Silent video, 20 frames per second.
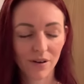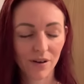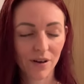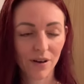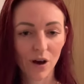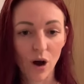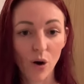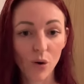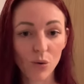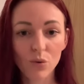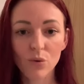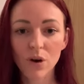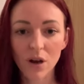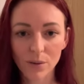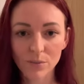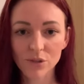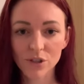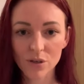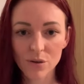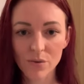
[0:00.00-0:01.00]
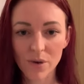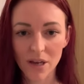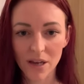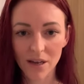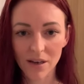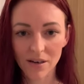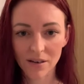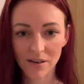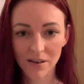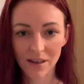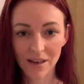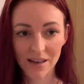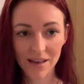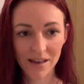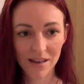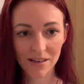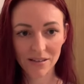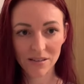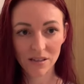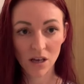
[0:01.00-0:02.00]
all I'm doing
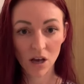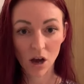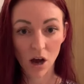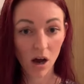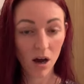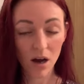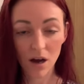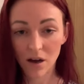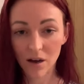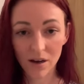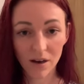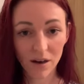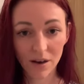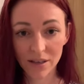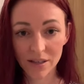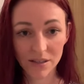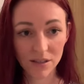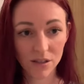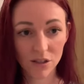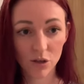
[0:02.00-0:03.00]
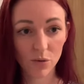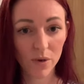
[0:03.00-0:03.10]
is uh, is doing